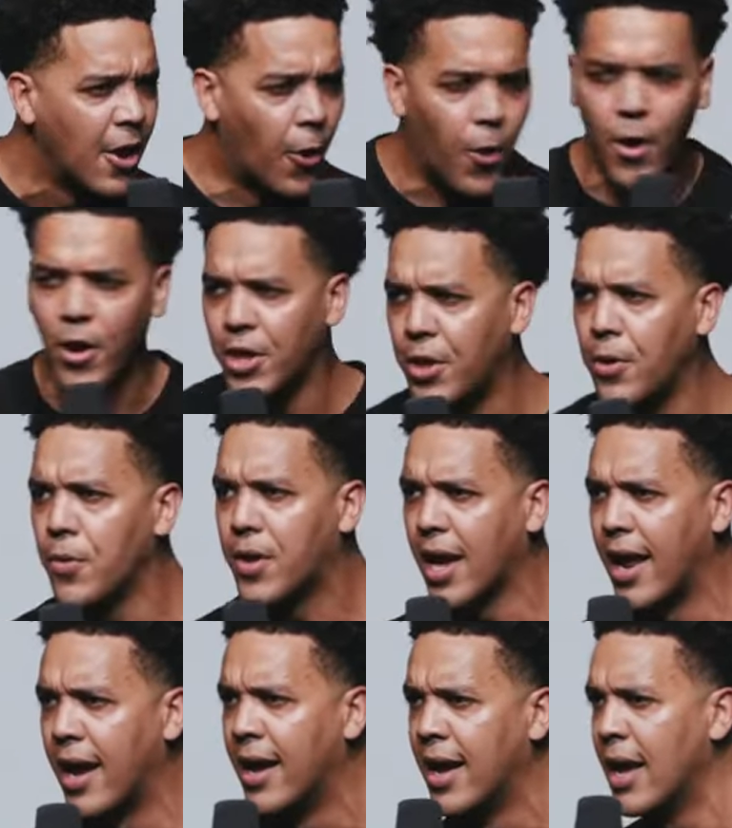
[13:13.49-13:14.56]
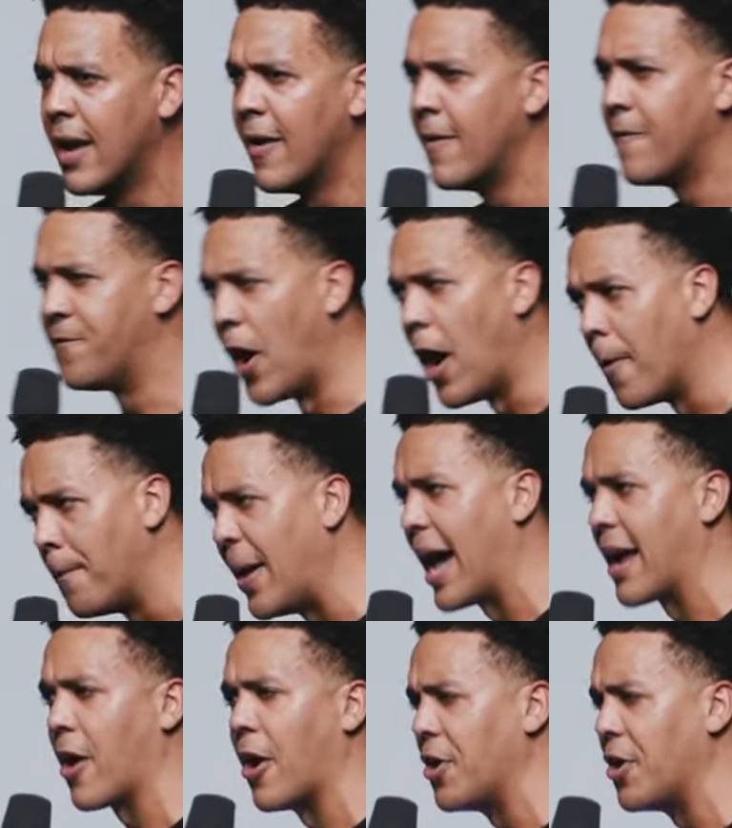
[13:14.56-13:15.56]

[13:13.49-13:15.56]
or are you gonna fall back?